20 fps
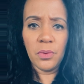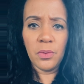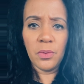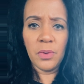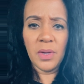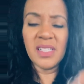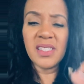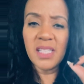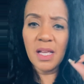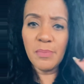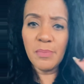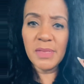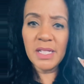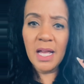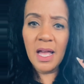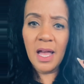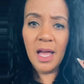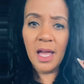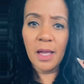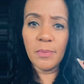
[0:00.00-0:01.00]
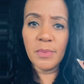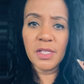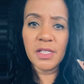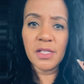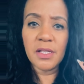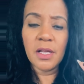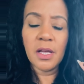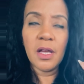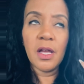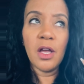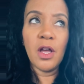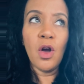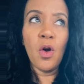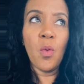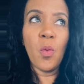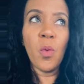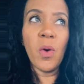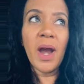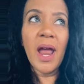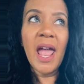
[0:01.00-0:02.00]
And sometimes
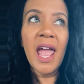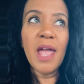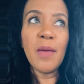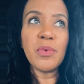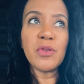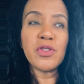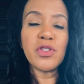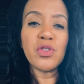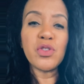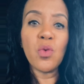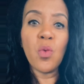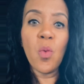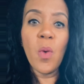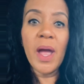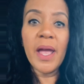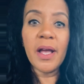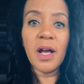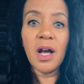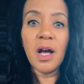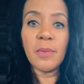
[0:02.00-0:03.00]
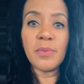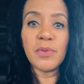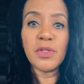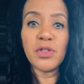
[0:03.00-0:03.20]
we're able to wake up